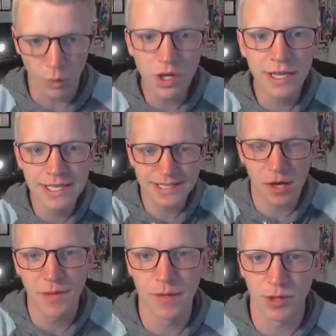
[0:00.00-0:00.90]
Where do these
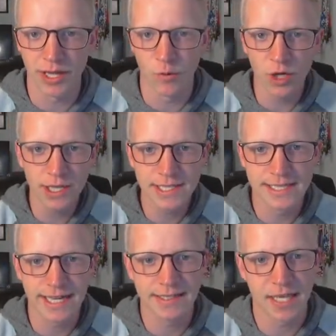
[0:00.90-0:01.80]
come into play? Where do these
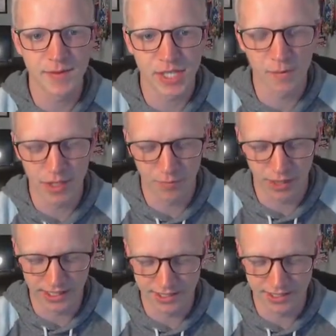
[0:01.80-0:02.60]
data types come into play?